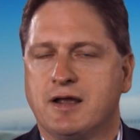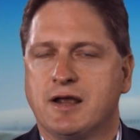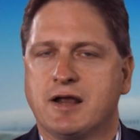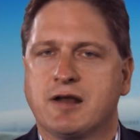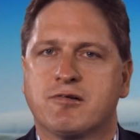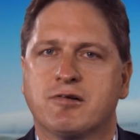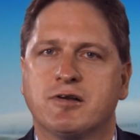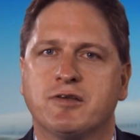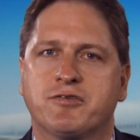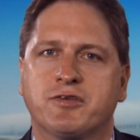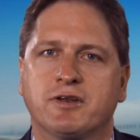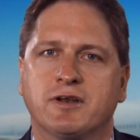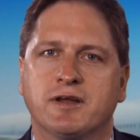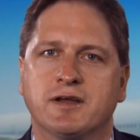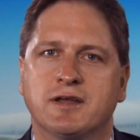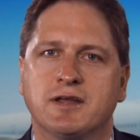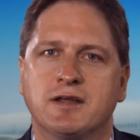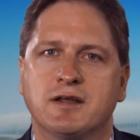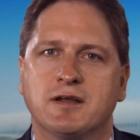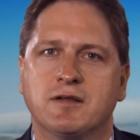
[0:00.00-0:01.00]

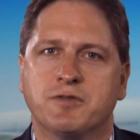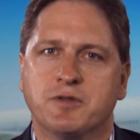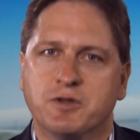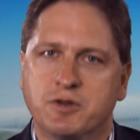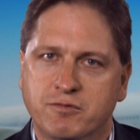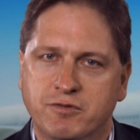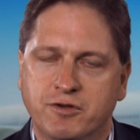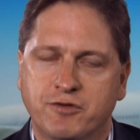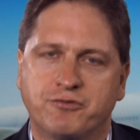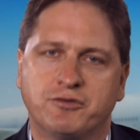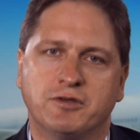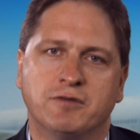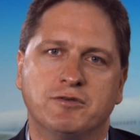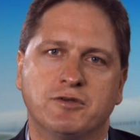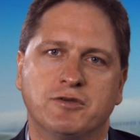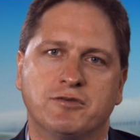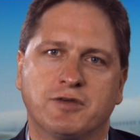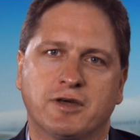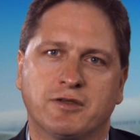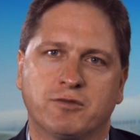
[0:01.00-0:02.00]
Increasingly, the University of
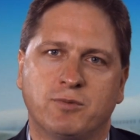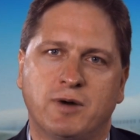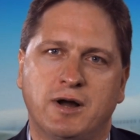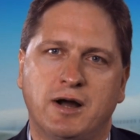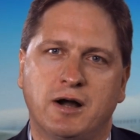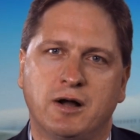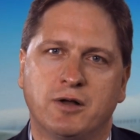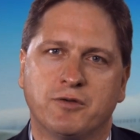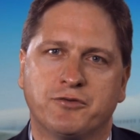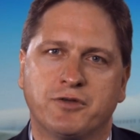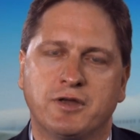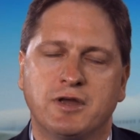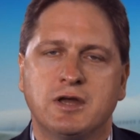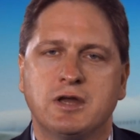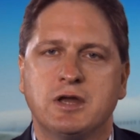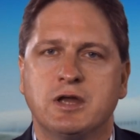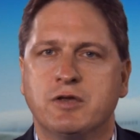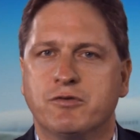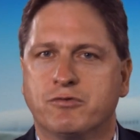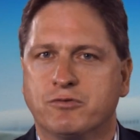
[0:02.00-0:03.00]
New South Wales
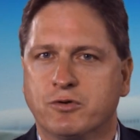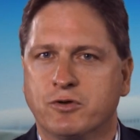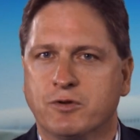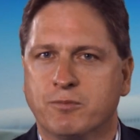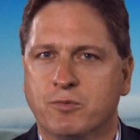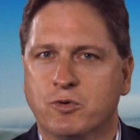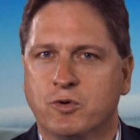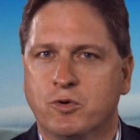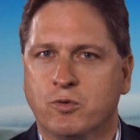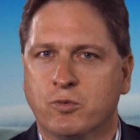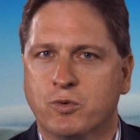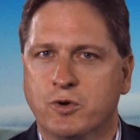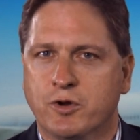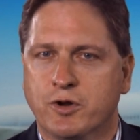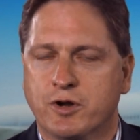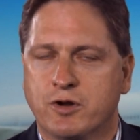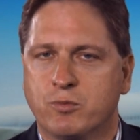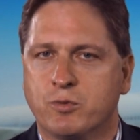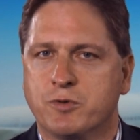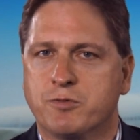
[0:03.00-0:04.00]
is doing more
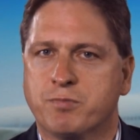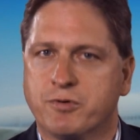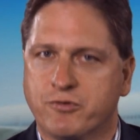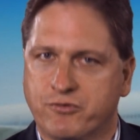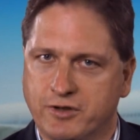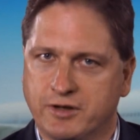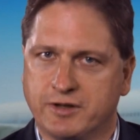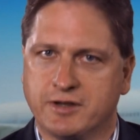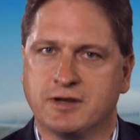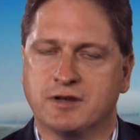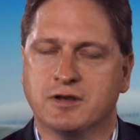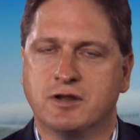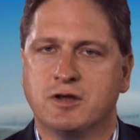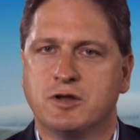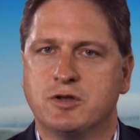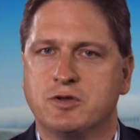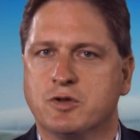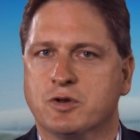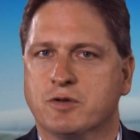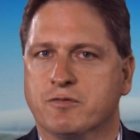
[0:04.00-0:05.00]
work with Brazilian
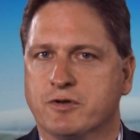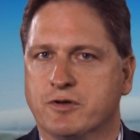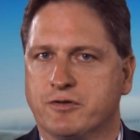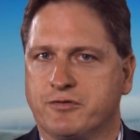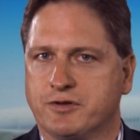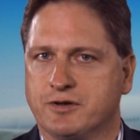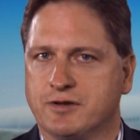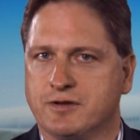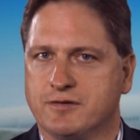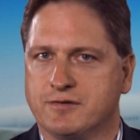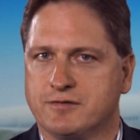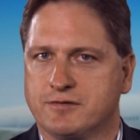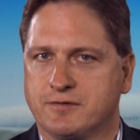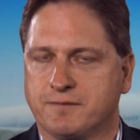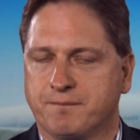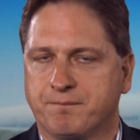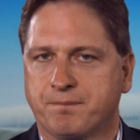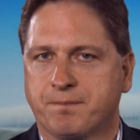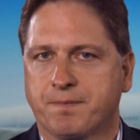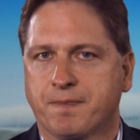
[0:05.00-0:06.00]
universities.
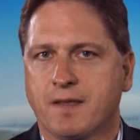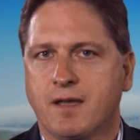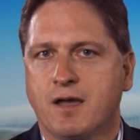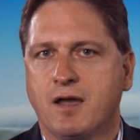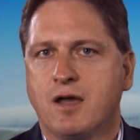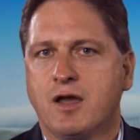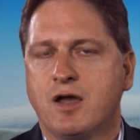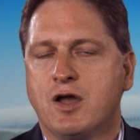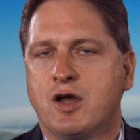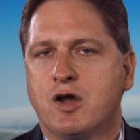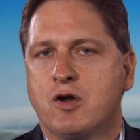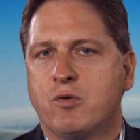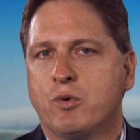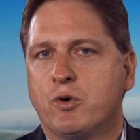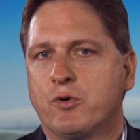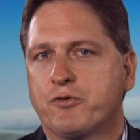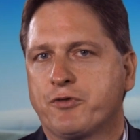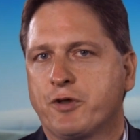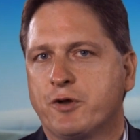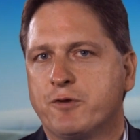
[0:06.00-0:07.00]

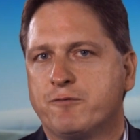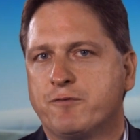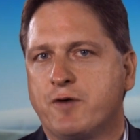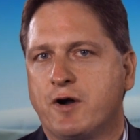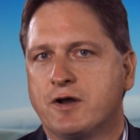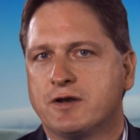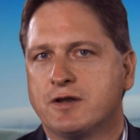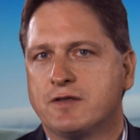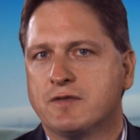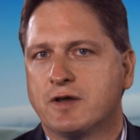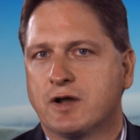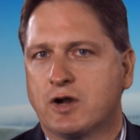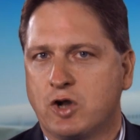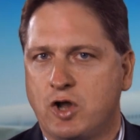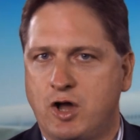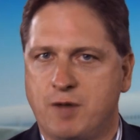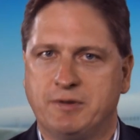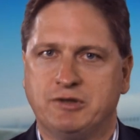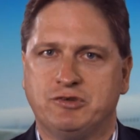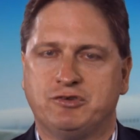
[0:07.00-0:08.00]
We're also finding that
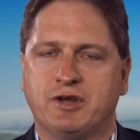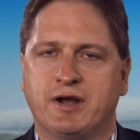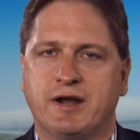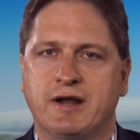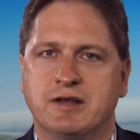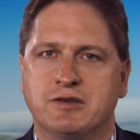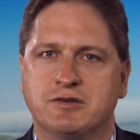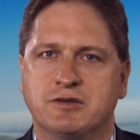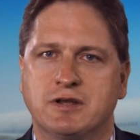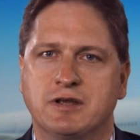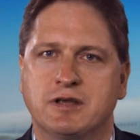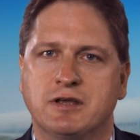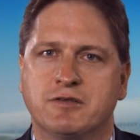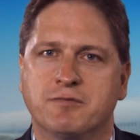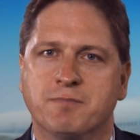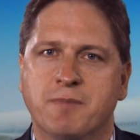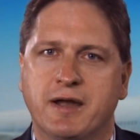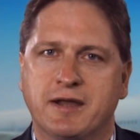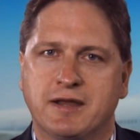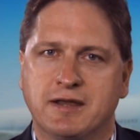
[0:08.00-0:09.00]
climate change
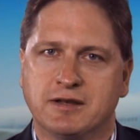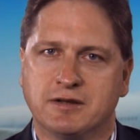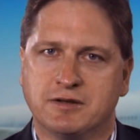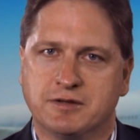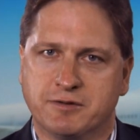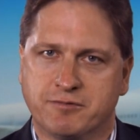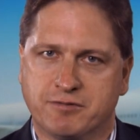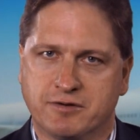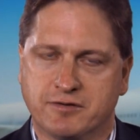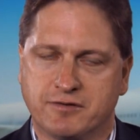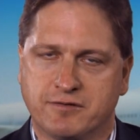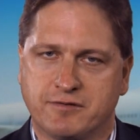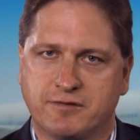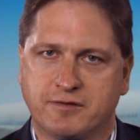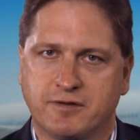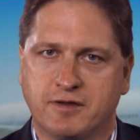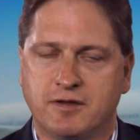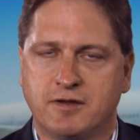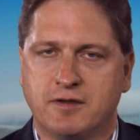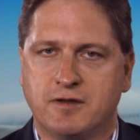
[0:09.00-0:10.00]
is making a
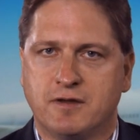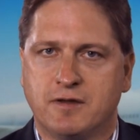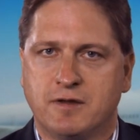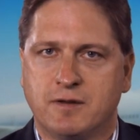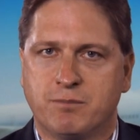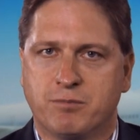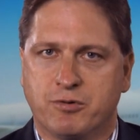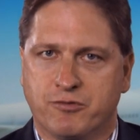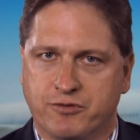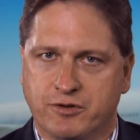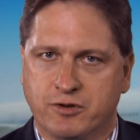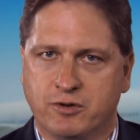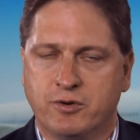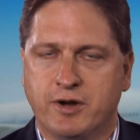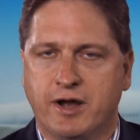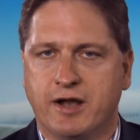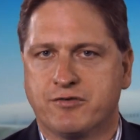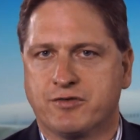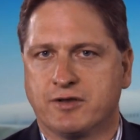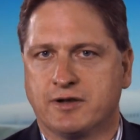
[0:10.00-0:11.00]
difference. Brazil
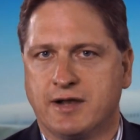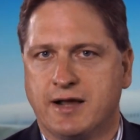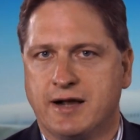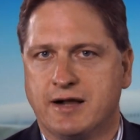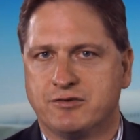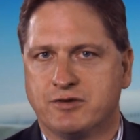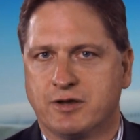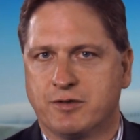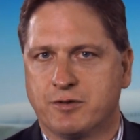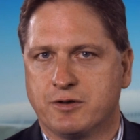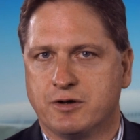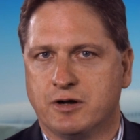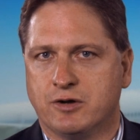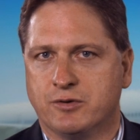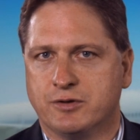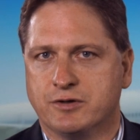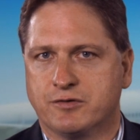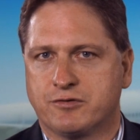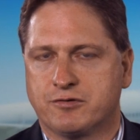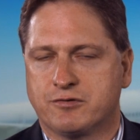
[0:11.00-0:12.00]
has a large
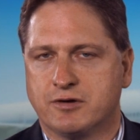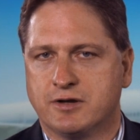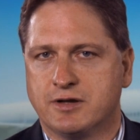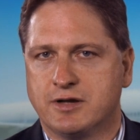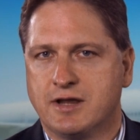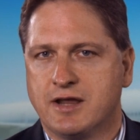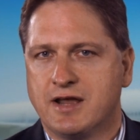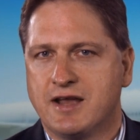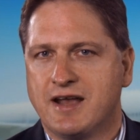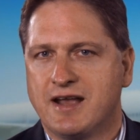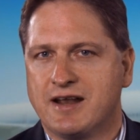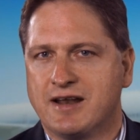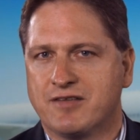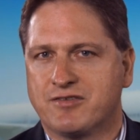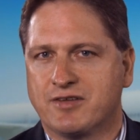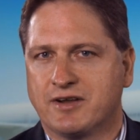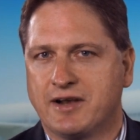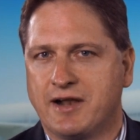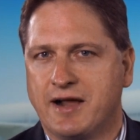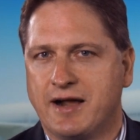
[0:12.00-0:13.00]
ethanol industry, it
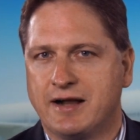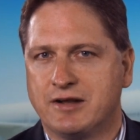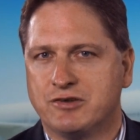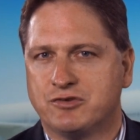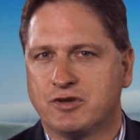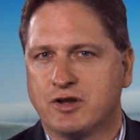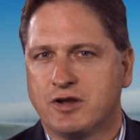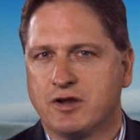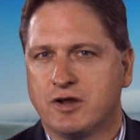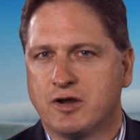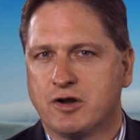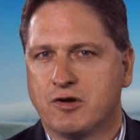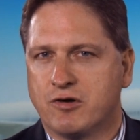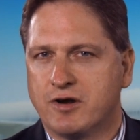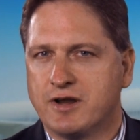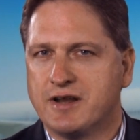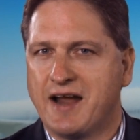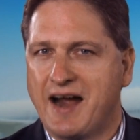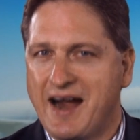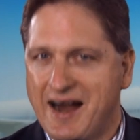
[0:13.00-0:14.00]
has a large
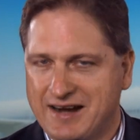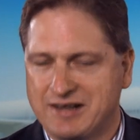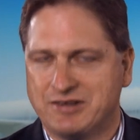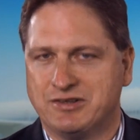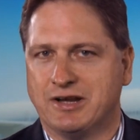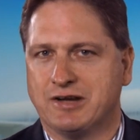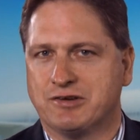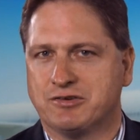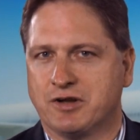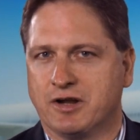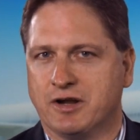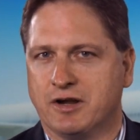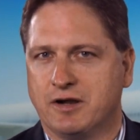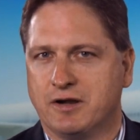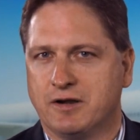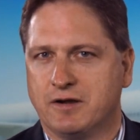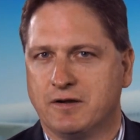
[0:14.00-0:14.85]
green architecture